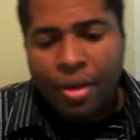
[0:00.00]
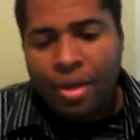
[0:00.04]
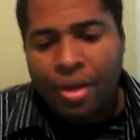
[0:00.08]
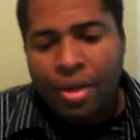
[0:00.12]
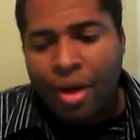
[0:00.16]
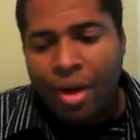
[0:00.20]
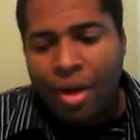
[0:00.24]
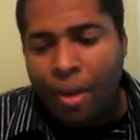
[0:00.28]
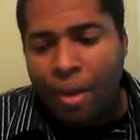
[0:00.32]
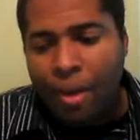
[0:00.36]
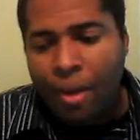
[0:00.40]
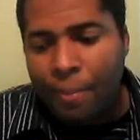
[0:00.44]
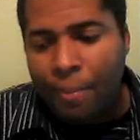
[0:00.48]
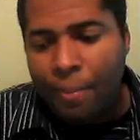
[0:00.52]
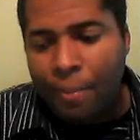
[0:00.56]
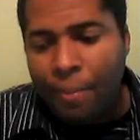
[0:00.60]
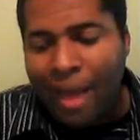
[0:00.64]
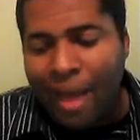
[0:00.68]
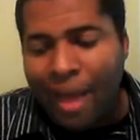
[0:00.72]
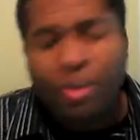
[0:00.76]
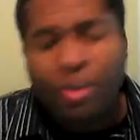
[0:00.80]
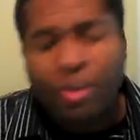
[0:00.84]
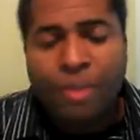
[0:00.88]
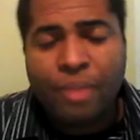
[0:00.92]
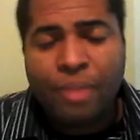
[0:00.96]

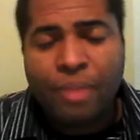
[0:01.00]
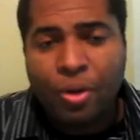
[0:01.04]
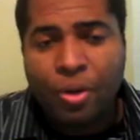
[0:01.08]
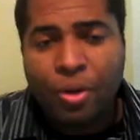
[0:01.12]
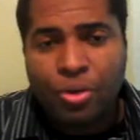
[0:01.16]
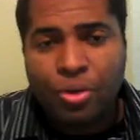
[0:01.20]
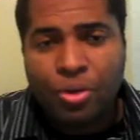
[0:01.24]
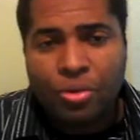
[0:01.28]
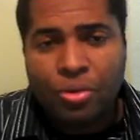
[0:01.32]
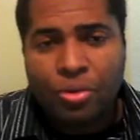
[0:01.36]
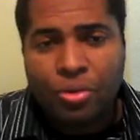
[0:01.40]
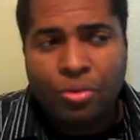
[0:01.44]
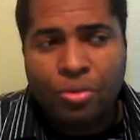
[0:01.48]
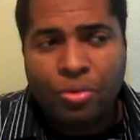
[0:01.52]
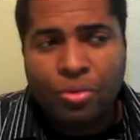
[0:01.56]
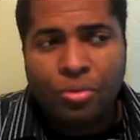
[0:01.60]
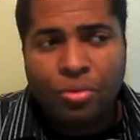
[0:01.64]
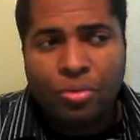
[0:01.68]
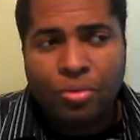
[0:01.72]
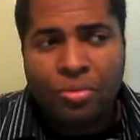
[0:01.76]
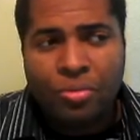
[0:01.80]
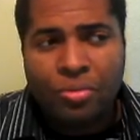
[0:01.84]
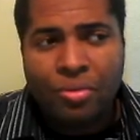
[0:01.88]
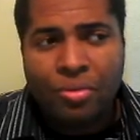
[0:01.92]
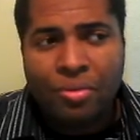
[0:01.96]
I don't expect you
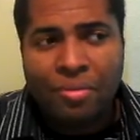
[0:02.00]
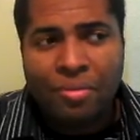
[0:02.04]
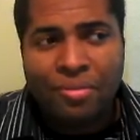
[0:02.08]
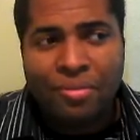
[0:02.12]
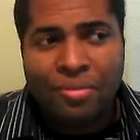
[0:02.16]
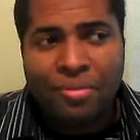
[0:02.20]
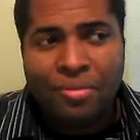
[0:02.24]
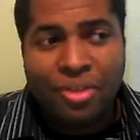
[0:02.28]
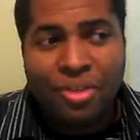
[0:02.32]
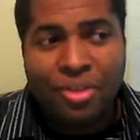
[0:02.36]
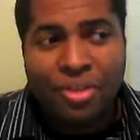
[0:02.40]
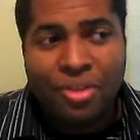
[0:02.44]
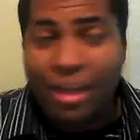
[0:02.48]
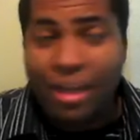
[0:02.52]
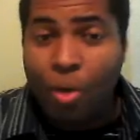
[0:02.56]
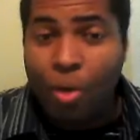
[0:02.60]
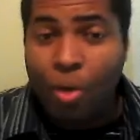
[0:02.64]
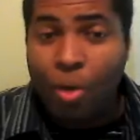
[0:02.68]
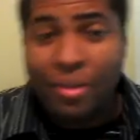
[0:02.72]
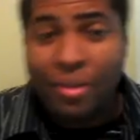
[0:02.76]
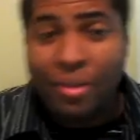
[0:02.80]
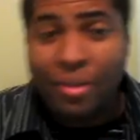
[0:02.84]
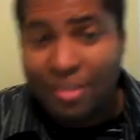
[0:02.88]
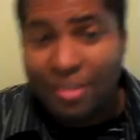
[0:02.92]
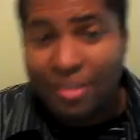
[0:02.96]
to study a whole
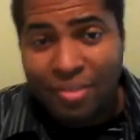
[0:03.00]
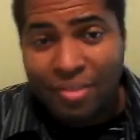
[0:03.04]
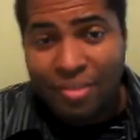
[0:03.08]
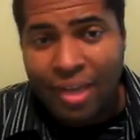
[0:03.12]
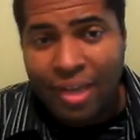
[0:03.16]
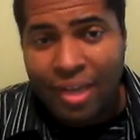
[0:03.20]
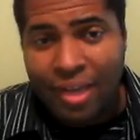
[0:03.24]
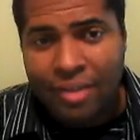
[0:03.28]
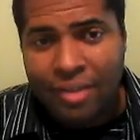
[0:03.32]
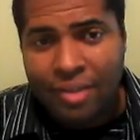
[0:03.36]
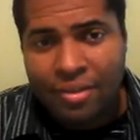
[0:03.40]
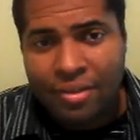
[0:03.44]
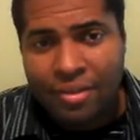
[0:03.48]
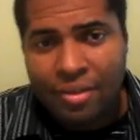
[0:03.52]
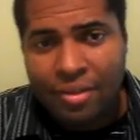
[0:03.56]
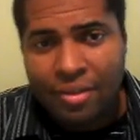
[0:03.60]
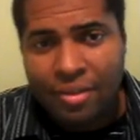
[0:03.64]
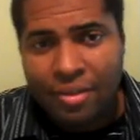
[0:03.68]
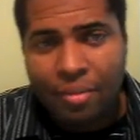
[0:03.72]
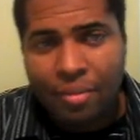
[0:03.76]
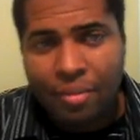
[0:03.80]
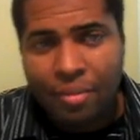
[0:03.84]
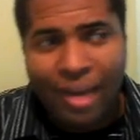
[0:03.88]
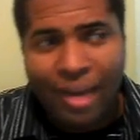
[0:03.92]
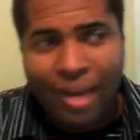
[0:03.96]
bunch of different sciences,
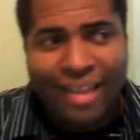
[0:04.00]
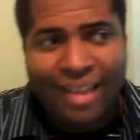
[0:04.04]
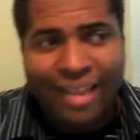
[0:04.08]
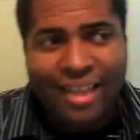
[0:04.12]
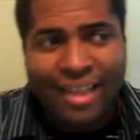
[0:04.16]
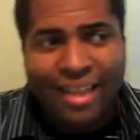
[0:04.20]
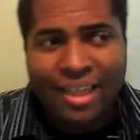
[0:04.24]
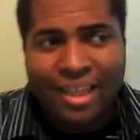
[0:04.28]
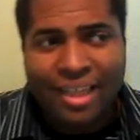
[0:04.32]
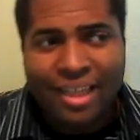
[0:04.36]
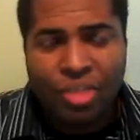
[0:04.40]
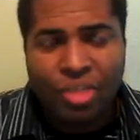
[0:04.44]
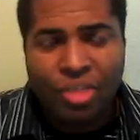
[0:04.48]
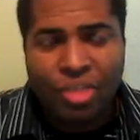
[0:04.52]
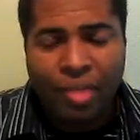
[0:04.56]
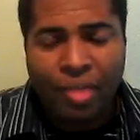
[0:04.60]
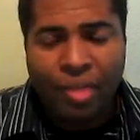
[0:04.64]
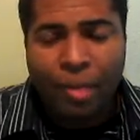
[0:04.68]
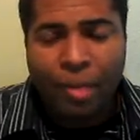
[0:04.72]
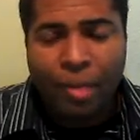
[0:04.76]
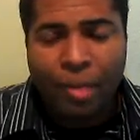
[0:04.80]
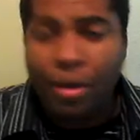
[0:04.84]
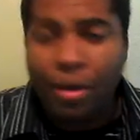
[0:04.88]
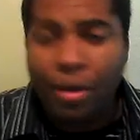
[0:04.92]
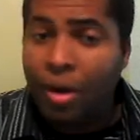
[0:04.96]
but I think these
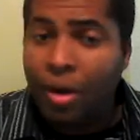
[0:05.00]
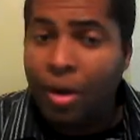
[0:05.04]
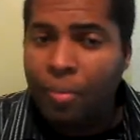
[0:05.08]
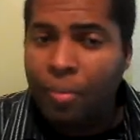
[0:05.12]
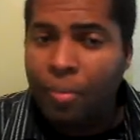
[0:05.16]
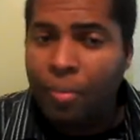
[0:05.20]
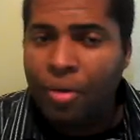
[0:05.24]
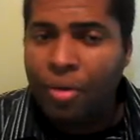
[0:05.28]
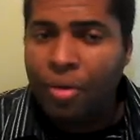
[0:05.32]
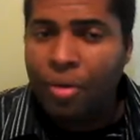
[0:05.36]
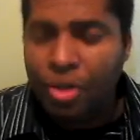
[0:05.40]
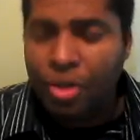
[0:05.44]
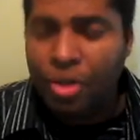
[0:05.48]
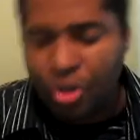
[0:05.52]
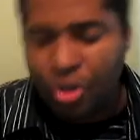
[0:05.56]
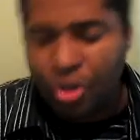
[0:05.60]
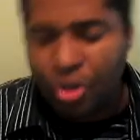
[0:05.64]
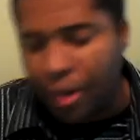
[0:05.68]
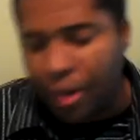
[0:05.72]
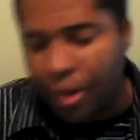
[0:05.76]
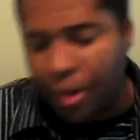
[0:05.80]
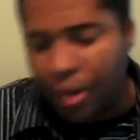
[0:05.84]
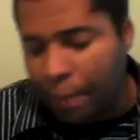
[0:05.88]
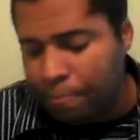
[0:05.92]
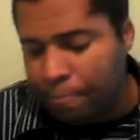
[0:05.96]
three will help on your
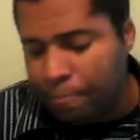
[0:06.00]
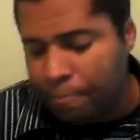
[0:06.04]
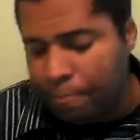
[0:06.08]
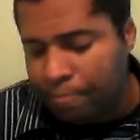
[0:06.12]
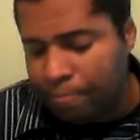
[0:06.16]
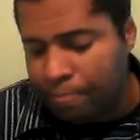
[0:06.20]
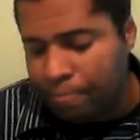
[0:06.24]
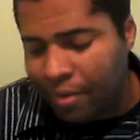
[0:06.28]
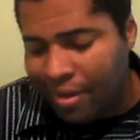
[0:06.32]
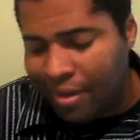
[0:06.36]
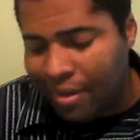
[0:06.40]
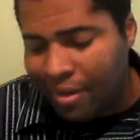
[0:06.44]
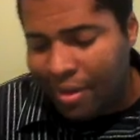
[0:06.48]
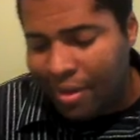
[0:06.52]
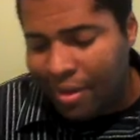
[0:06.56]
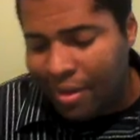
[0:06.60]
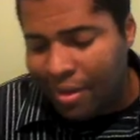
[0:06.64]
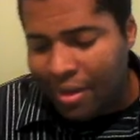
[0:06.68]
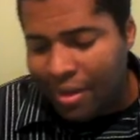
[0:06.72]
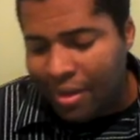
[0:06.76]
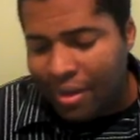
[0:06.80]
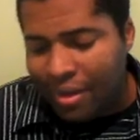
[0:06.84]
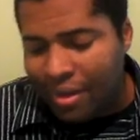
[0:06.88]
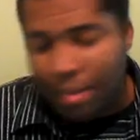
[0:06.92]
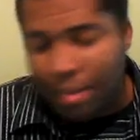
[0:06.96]
journey:
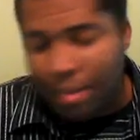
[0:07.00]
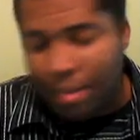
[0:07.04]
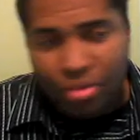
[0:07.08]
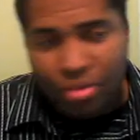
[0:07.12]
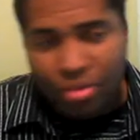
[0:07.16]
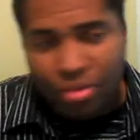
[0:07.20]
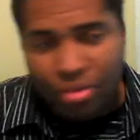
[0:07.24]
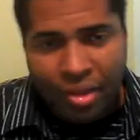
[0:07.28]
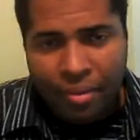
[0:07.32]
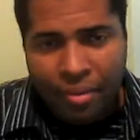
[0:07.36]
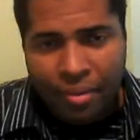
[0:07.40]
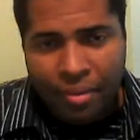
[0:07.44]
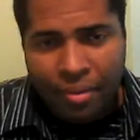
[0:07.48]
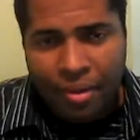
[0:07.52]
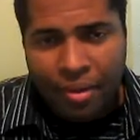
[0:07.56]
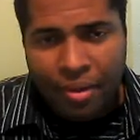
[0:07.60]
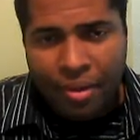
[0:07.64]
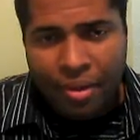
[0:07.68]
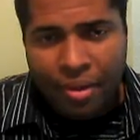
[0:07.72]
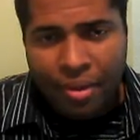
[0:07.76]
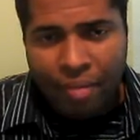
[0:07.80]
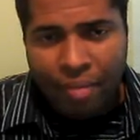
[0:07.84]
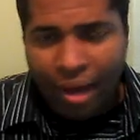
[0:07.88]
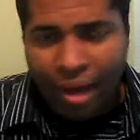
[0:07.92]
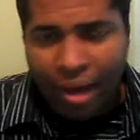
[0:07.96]
chemistry,
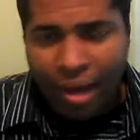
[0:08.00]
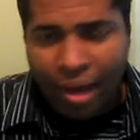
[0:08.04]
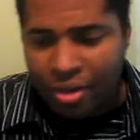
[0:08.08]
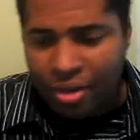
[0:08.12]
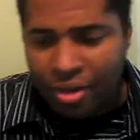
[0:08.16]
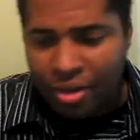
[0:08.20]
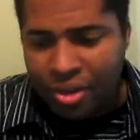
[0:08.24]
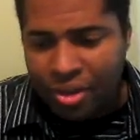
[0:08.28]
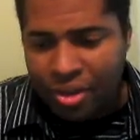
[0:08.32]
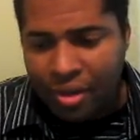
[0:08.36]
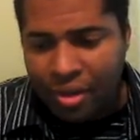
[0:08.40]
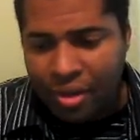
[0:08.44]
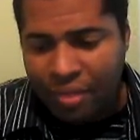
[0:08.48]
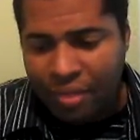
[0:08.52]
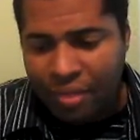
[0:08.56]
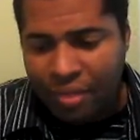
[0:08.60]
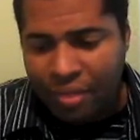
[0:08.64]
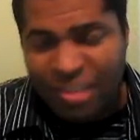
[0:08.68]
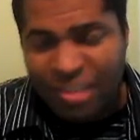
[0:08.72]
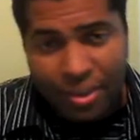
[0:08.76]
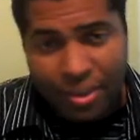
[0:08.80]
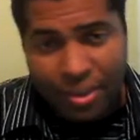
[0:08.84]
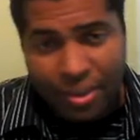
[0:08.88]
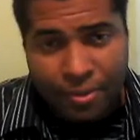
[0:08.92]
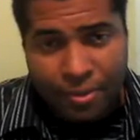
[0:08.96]
biology,
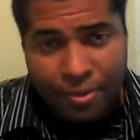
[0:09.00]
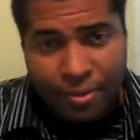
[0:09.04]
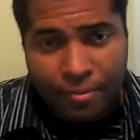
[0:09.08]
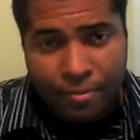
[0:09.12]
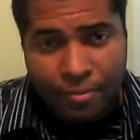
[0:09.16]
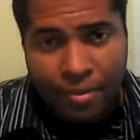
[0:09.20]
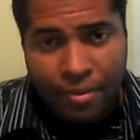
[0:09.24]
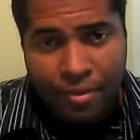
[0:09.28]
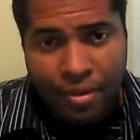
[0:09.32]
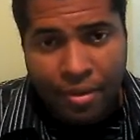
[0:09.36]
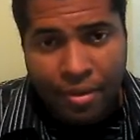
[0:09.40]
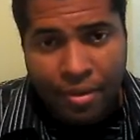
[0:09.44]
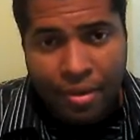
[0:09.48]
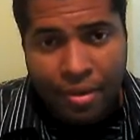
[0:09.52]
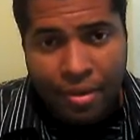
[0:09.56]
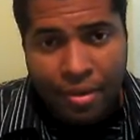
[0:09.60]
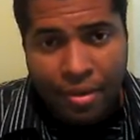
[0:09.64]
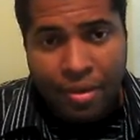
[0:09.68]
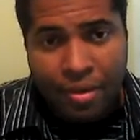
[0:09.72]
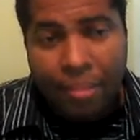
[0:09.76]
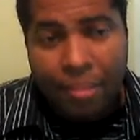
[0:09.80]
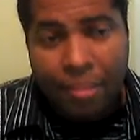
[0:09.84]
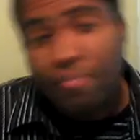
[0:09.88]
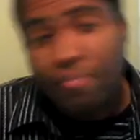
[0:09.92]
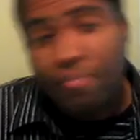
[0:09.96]
physics.
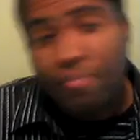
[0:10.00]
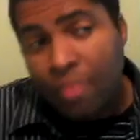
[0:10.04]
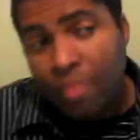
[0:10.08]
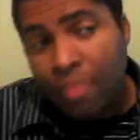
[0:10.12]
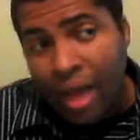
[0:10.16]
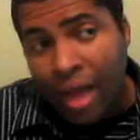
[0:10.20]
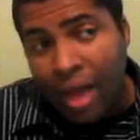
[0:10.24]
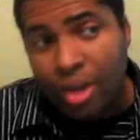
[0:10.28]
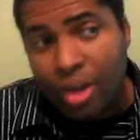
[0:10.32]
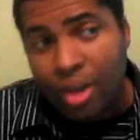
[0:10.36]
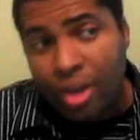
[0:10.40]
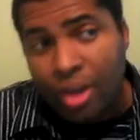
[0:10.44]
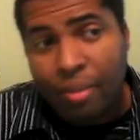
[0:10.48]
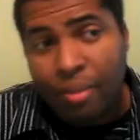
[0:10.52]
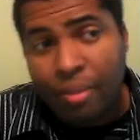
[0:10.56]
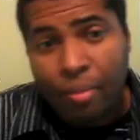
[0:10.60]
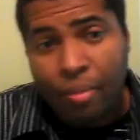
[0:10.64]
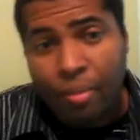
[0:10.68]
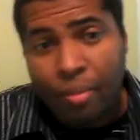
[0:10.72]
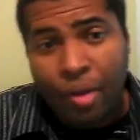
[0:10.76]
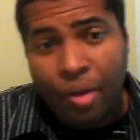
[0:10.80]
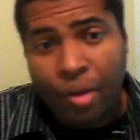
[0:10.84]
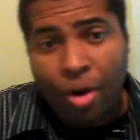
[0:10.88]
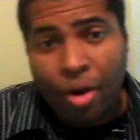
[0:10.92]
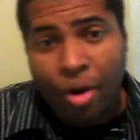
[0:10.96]
I know some people
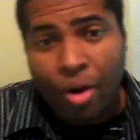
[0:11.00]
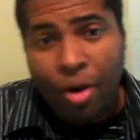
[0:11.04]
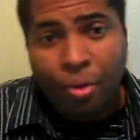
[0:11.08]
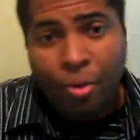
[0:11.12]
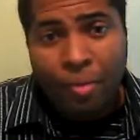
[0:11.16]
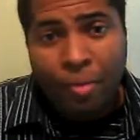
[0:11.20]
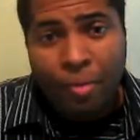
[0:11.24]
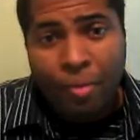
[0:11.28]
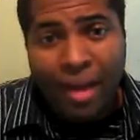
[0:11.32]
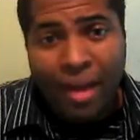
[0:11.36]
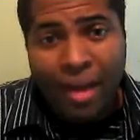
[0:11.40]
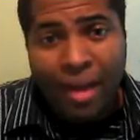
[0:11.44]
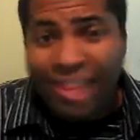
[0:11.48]
may argue with me.